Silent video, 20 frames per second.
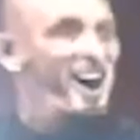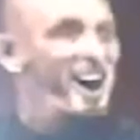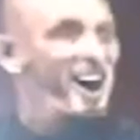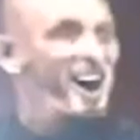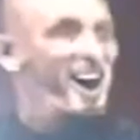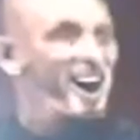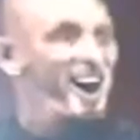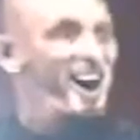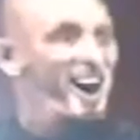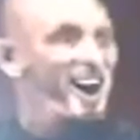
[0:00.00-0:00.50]

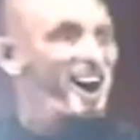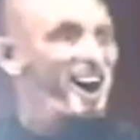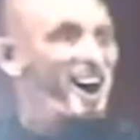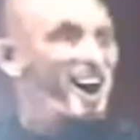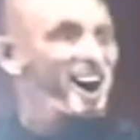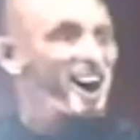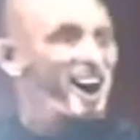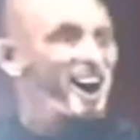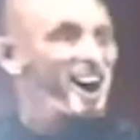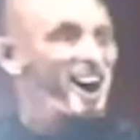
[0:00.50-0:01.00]

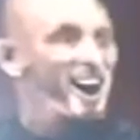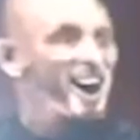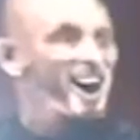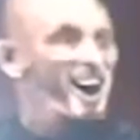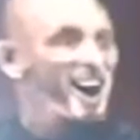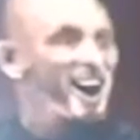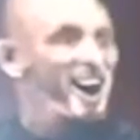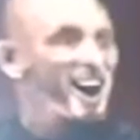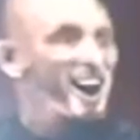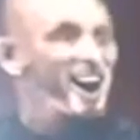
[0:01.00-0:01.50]

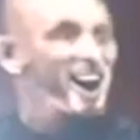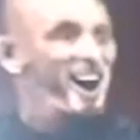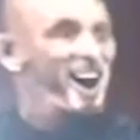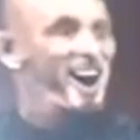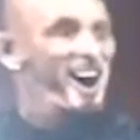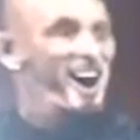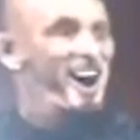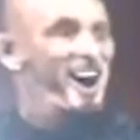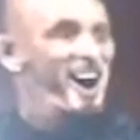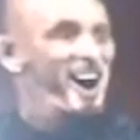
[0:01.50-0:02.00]

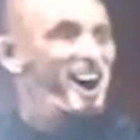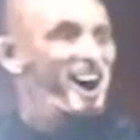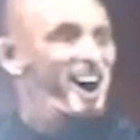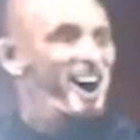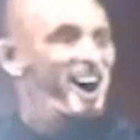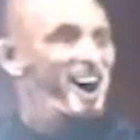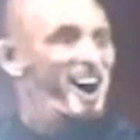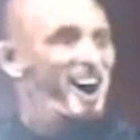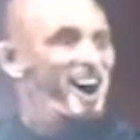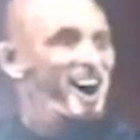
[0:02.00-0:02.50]

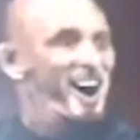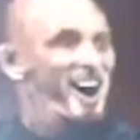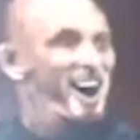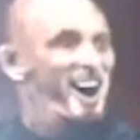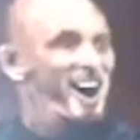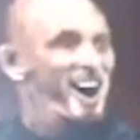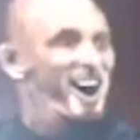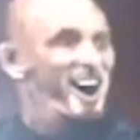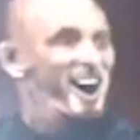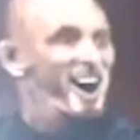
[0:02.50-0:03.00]

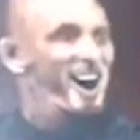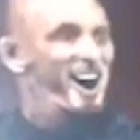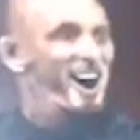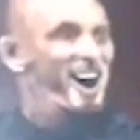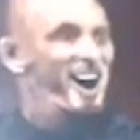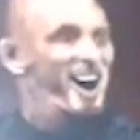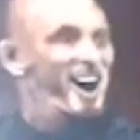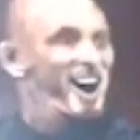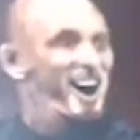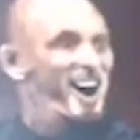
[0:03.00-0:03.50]

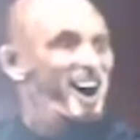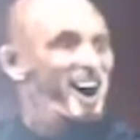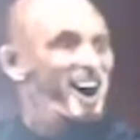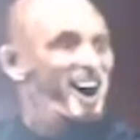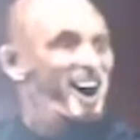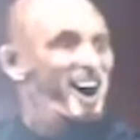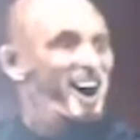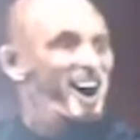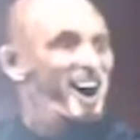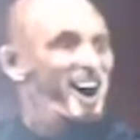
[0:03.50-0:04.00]

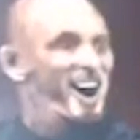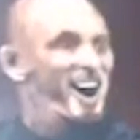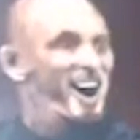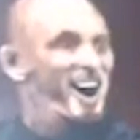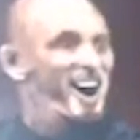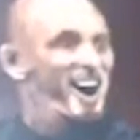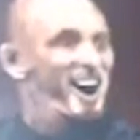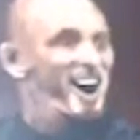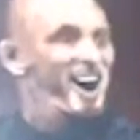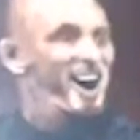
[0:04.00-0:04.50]

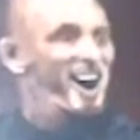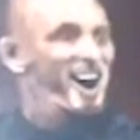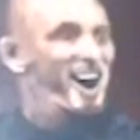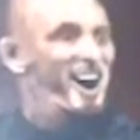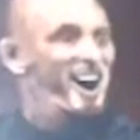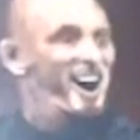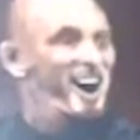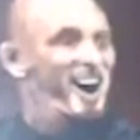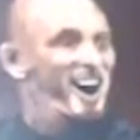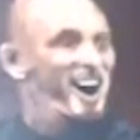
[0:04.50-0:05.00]

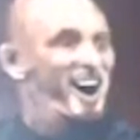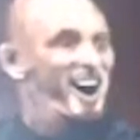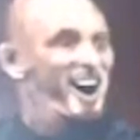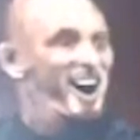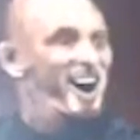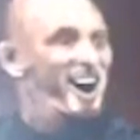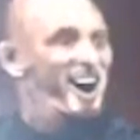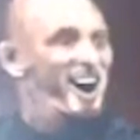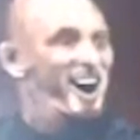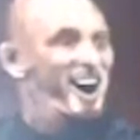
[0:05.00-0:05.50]

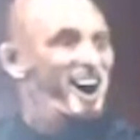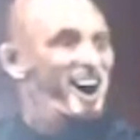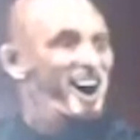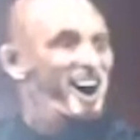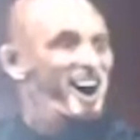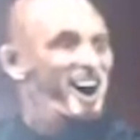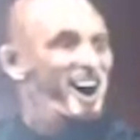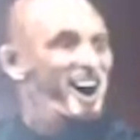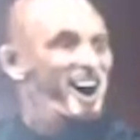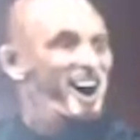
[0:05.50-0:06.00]
The person shown says nothing.